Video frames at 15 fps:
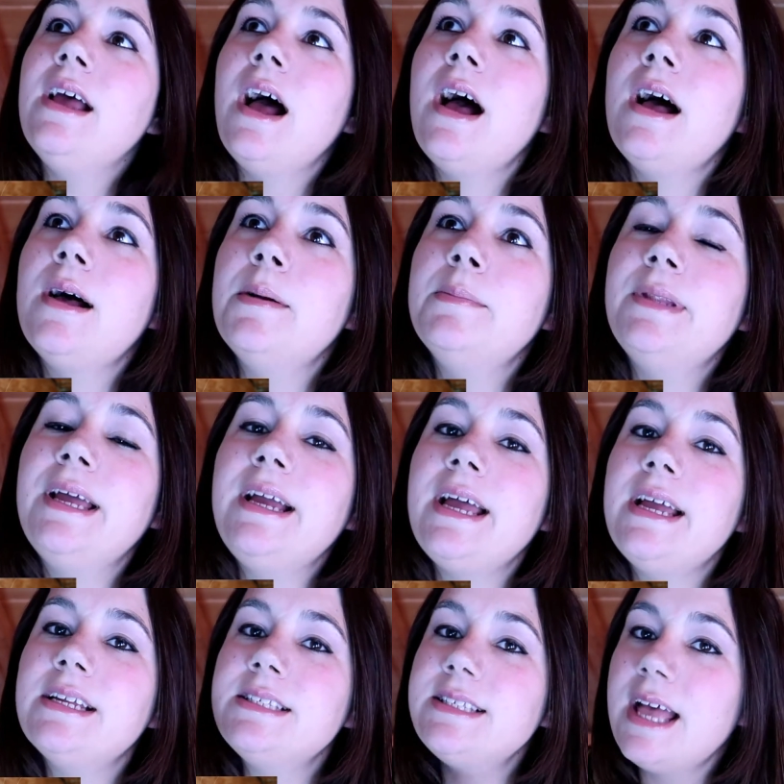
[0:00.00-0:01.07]
Like
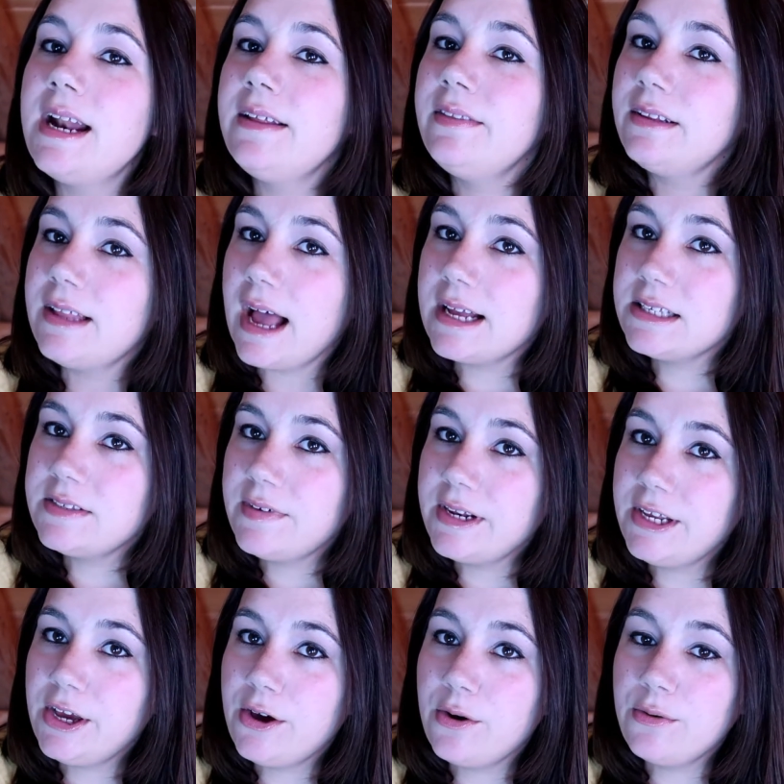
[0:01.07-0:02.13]
I had said in the last
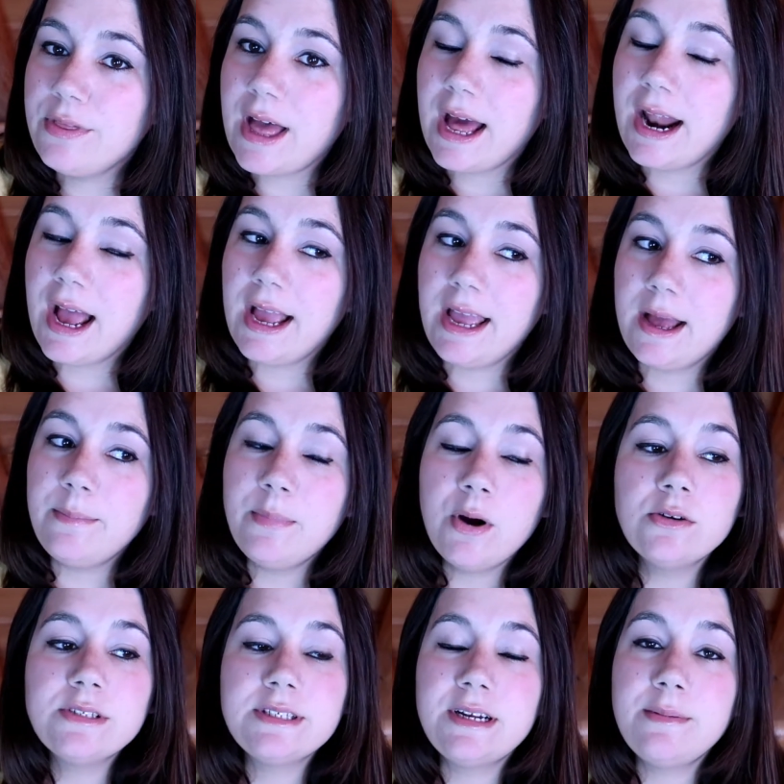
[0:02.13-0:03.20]
video that I had
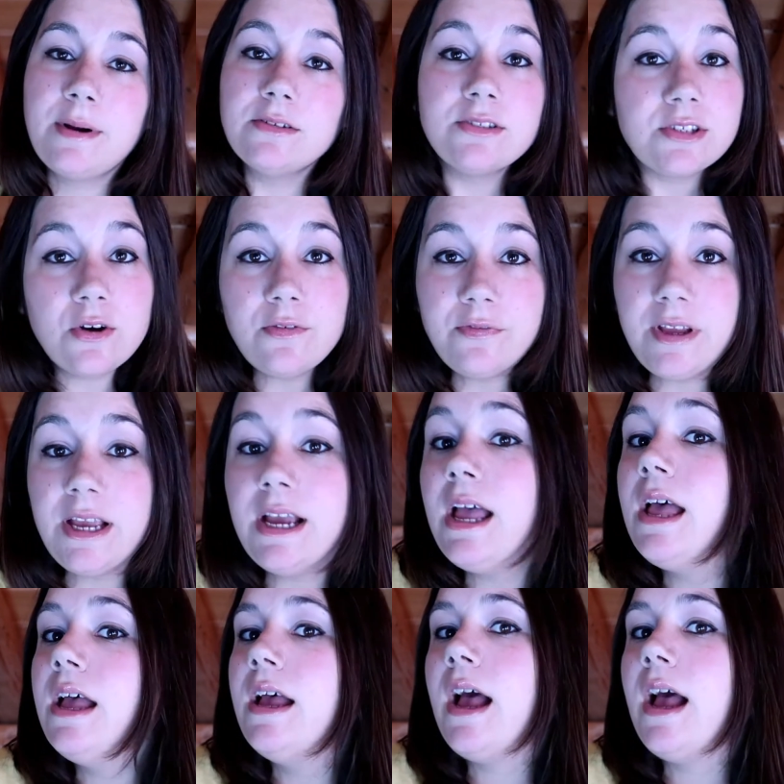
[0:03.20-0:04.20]
posted about Sophie,